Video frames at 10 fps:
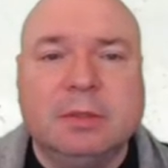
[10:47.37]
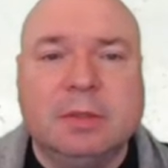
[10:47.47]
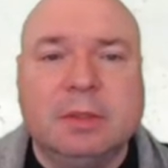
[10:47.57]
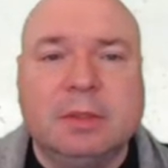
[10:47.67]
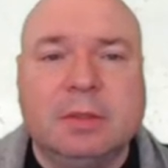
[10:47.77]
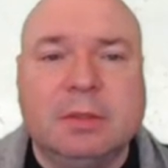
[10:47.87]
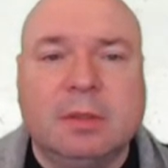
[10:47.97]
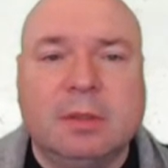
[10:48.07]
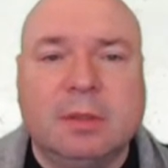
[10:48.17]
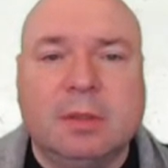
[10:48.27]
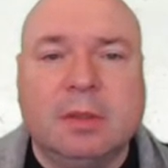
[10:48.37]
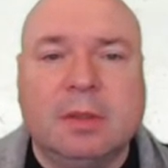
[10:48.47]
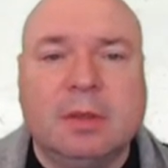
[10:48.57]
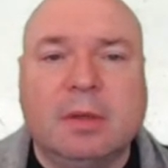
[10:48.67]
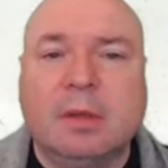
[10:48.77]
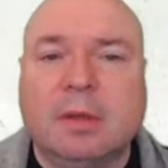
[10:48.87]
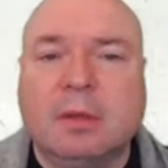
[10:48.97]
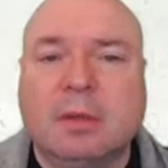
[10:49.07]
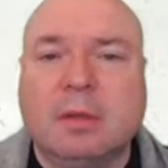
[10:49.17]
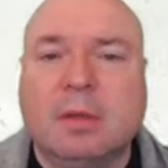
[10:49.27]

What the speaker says: (silence)